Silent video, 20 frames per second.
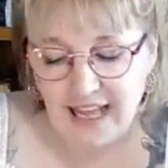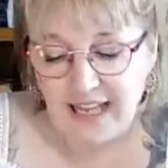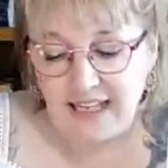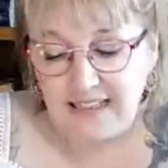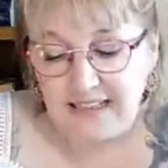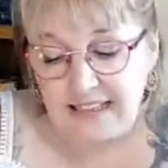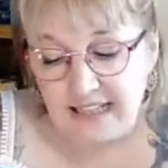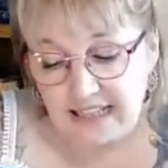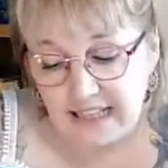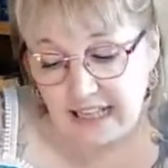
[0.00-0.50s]

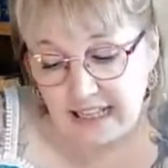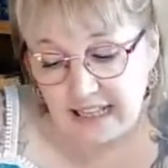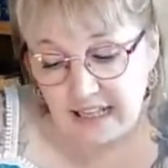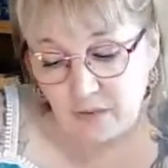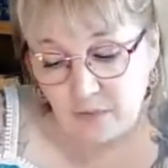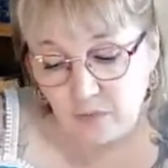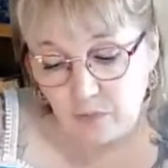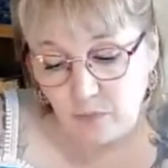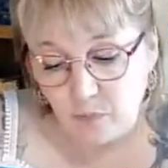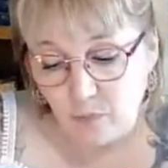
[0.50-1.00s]
So
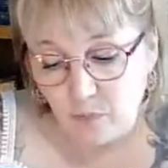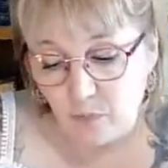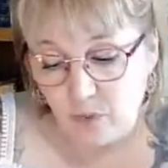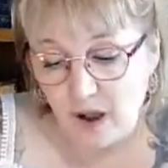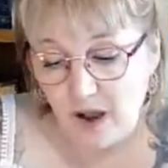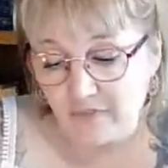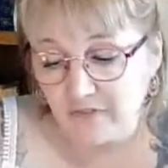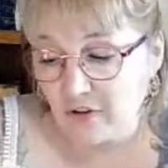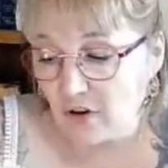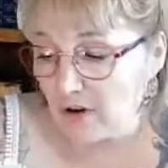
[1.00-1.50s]
then
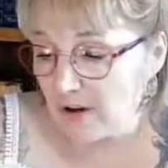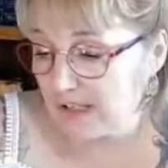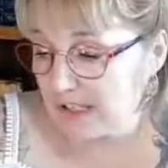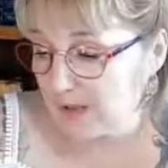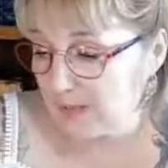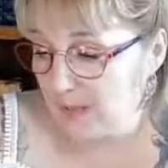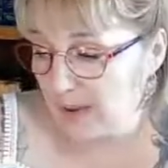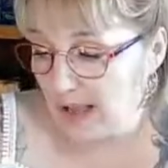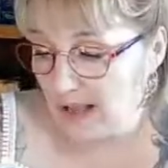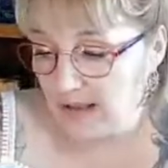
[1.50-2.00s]
I've got a
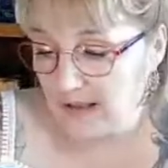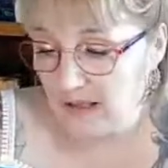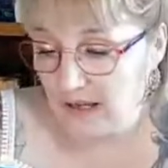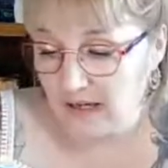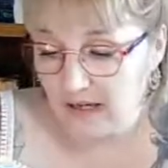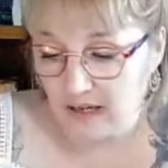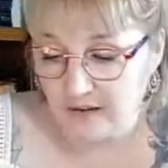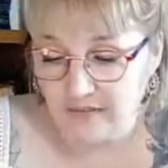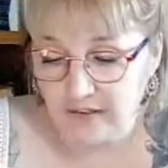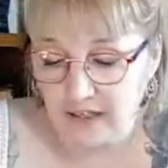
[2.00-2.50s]
spell, and
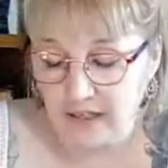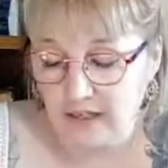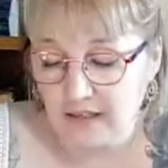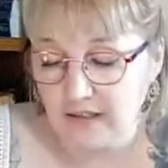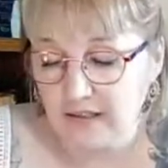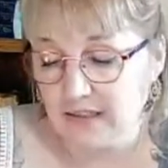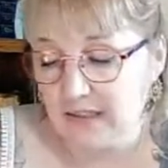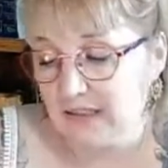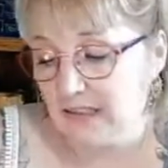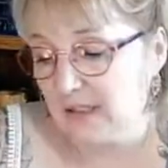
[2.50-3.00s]
I've
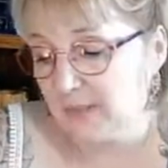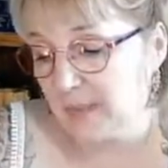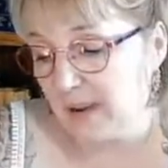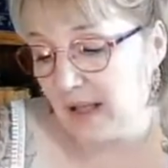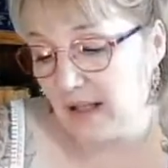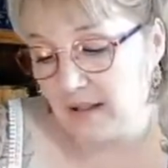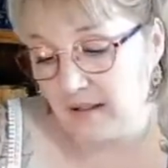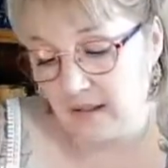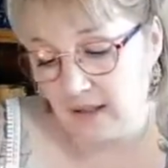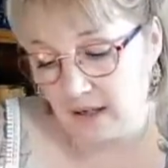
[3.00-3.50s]
included a
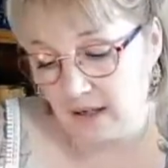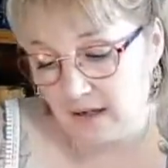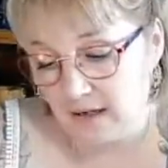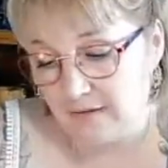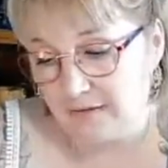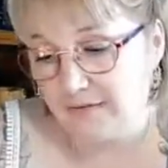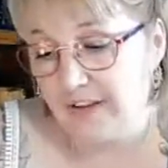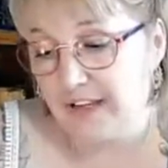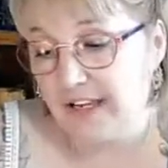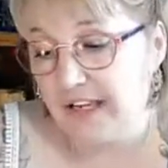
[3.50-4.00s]
spell
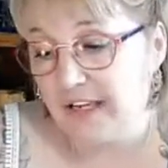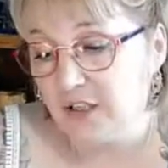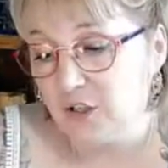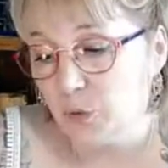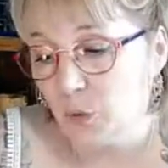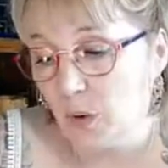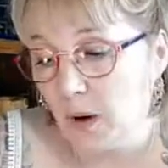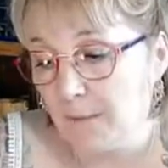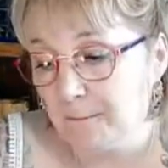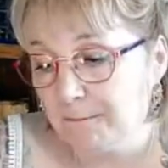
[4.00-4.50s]
for each
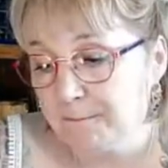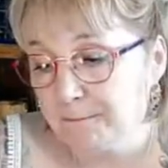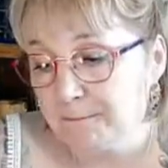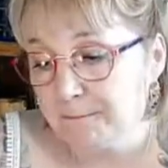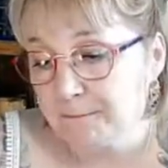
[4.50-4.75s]
one.